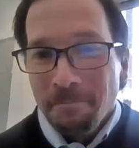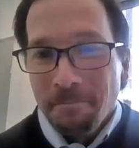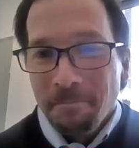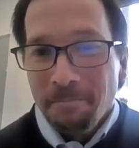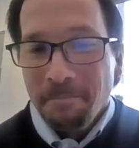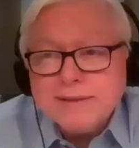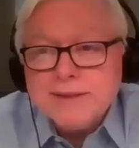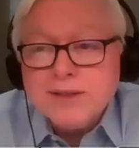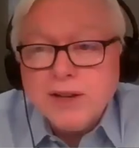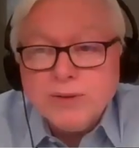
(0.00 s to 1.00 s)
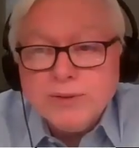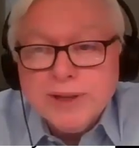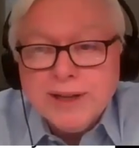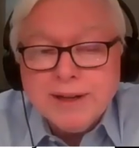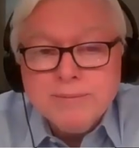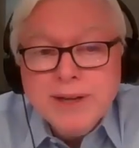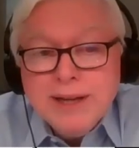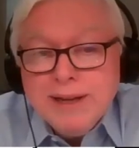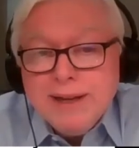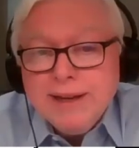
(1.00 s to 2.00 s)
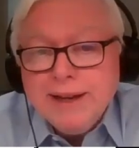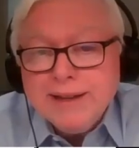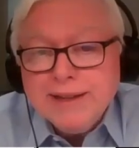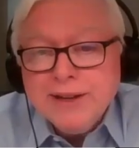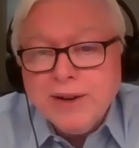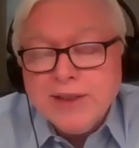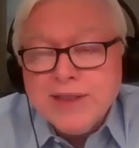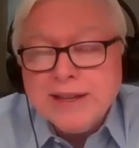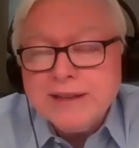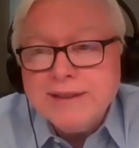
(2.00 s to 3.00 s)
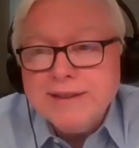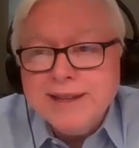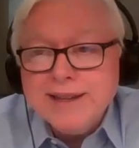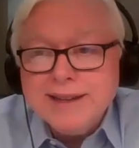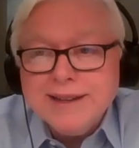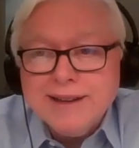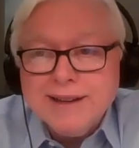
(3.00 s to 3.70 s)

Yeah, so, I think the